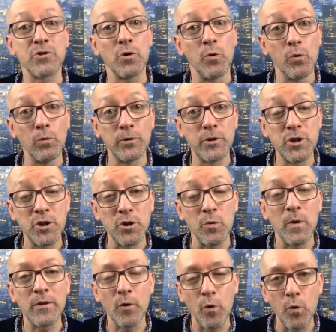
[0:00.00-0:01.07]
all to do
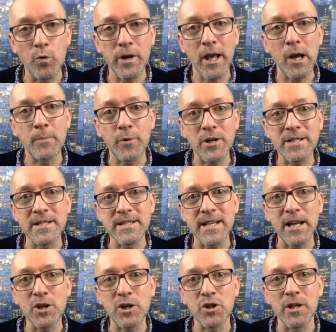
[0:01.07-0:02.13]
with audio
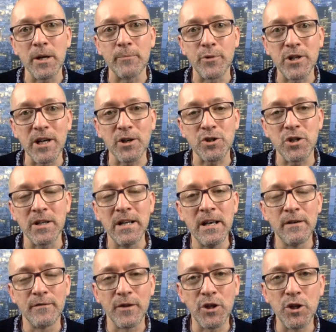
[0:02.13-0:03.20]
presentation and production
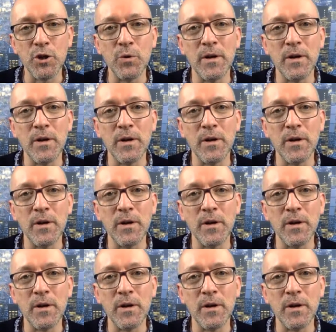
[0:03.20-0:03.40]
for you.